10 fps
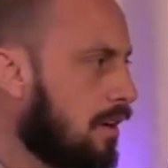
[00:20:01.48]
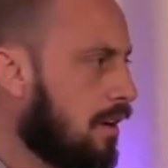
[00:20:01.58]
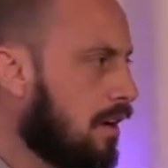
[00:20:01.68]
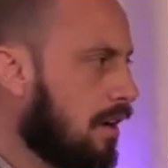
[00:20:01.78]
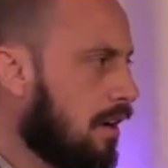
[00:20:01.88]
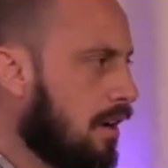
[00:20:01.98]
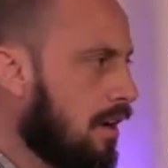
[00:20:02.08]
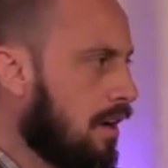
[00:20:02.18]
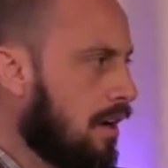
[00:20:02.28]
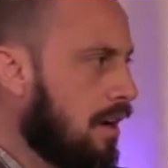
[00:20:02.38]
hmm.
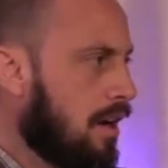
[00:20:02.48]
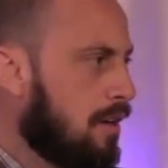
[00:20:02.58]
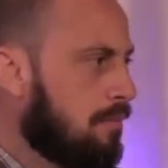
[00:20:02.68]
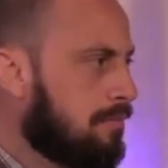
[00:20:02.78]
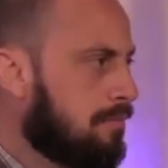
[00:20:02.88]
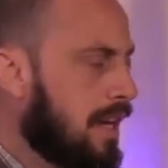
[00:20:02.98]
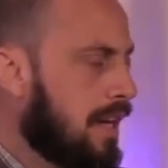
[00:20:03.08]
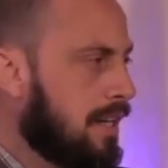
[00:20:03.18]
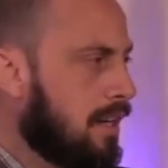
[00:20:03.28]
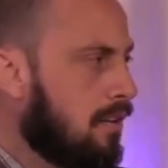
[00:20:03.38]

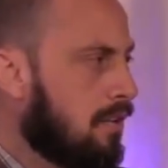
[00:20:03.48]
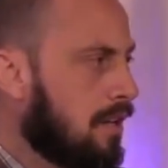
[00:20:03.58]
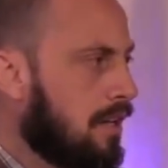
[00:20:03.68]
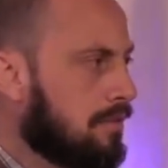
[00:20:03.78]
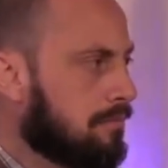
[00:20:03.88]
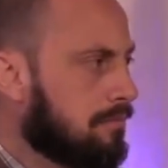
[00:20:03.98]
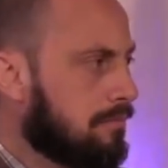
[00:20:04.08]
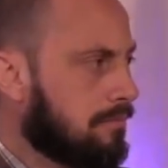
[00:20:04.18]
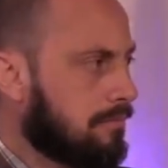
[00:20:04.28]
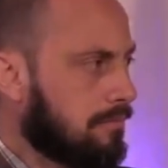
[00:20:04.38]
um, any longer,
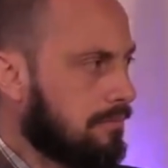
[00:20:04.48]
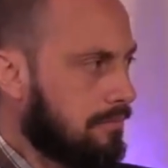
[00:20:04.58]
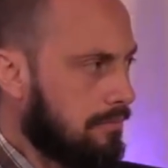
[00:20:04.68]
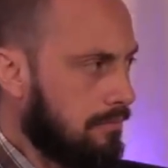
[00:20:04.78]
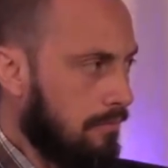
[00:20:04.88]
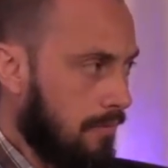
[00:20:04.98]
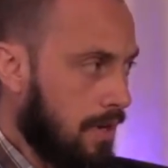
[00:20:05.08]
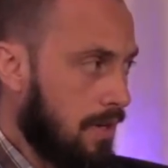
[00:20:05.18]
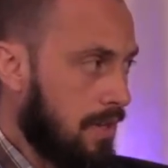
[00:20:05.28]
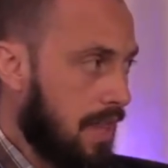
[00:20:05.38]

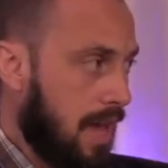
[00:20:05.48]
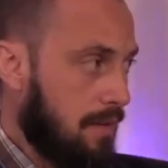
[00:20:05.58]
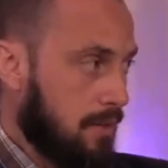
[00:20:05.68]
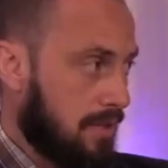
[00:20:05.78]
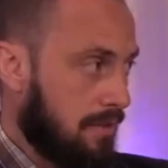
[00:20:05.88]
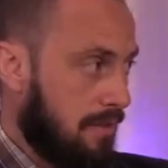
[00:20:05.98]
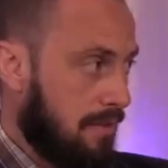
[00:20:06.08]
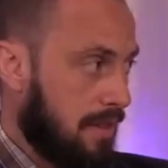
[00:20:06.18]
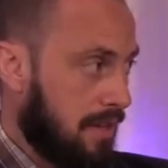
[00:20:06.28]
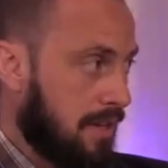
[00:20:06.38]
and that that was the very
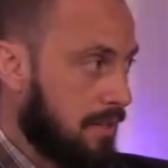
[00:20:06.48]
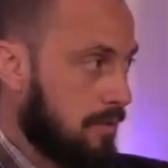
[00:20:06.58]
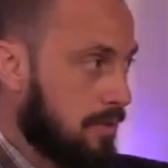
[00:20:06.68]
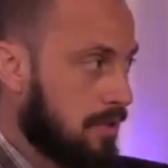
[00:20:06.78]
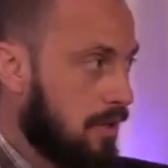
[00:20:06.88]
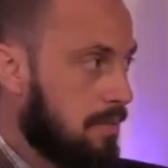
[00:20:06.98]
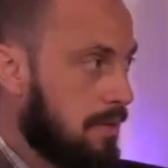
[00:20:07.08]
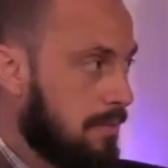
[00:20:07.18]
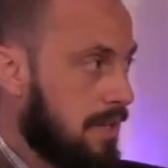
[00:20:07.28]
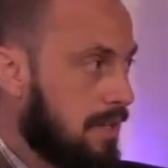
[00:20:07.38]
thing that was stopping
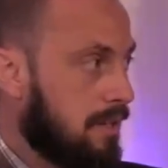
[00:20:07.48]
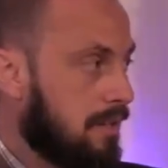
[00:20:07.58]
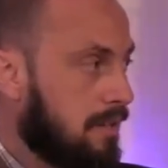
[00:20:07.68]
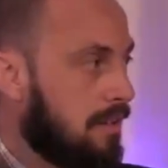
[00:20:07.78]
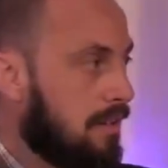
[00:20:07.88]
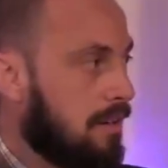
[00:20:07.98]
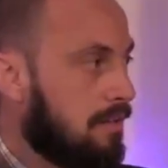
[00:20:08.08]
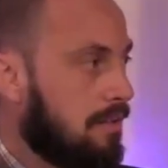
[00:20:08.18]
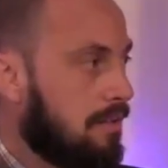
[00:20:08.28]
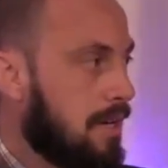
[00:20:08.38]
me
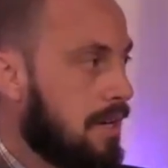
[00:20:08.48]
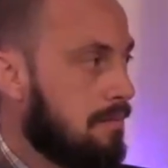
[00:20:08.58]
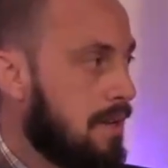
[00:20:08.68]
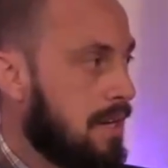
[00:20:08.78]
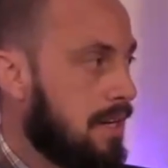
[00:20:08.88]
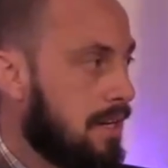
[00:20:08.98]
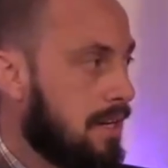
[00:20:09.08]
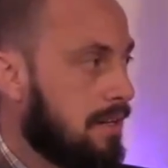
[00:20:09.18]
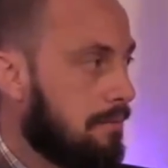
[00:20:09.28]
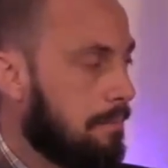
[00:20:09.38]
from being me.
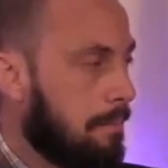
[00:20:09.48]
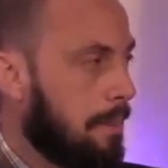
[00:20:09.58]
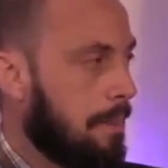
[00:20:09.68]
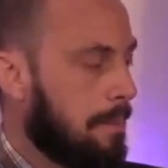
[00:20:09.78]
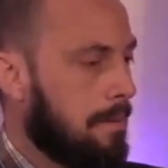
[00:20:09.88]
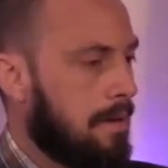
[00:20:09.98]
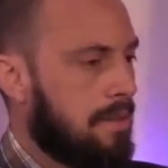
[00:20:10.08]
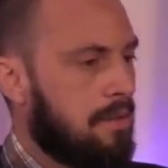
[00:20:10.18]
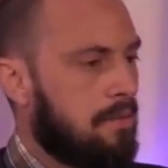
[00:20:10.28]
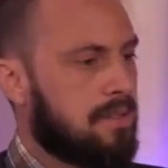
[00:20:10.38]
And
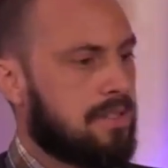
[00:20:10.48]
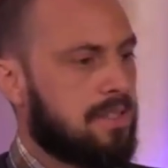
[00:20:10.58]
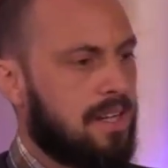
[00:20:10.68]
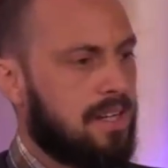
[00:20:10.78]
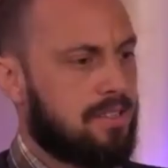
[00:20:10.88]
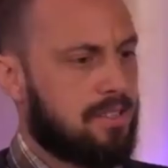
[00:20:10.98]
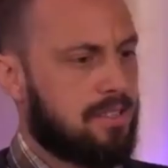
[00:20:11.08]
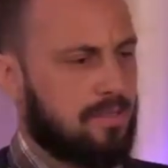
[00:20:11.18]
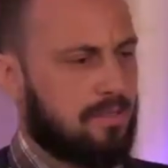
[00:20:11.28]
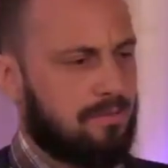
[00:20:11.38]
there was, yeah,
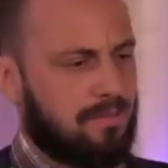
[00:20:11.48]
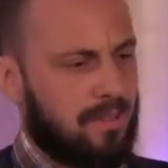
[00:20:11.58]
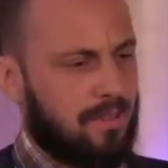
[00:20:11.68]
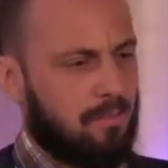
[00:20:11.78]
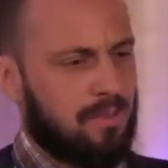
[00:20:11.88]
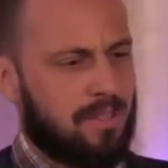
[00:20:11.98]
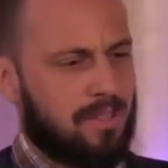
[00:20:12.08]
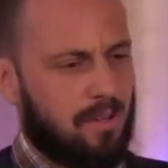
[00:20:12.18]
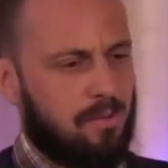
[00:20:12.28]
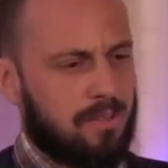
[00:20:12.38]
just I wanted
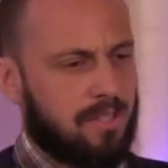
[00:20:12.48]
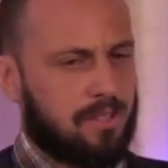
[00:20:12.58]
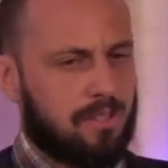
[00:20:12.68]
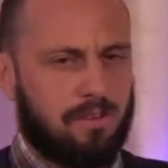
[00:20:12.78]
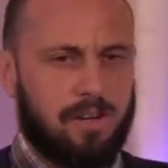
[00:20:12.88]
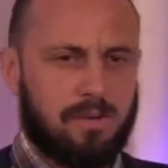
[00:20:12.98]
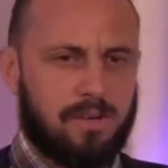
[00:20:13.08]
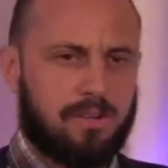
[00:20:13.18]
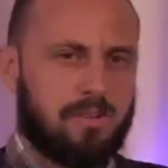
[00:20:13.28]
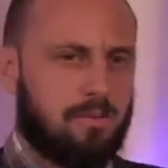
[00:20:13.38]
I wanted to cry,
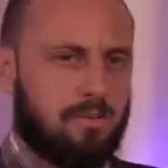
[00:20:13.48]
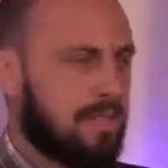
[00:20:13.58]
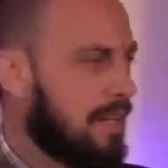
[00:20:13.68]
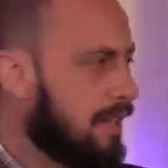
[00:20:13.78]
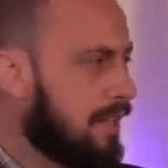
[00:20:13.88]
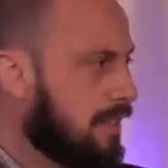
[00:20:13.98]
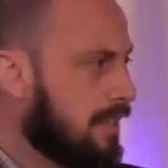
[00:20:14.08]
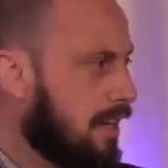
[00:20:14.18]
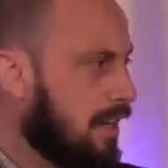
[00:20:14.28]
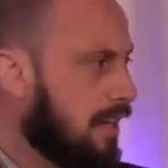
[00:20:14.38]
but I couldn't quite get in
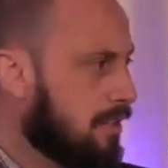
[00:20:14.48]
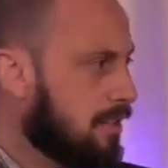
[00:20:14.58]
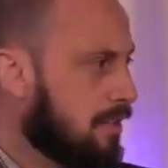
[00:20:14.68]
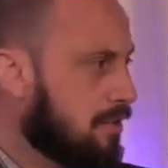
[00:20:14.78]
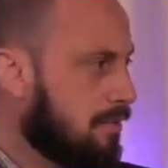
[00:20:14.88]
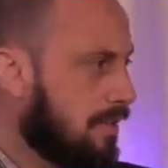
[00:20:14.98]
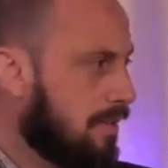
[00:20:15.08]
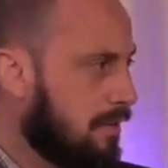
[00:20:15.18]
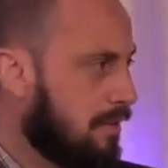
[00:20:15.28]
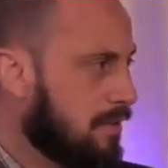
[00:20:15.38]
touch with it.
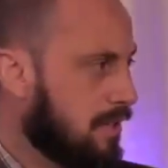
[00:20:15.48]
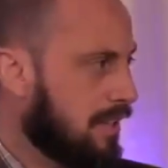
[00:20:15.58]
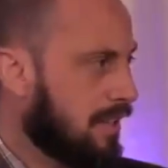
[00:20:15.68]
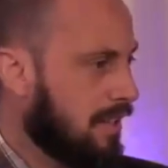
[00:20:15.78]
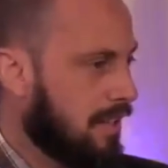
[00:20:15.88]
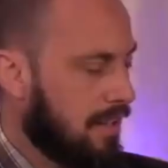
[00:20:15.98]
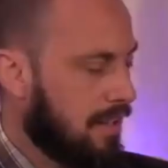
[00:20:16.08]
It was like it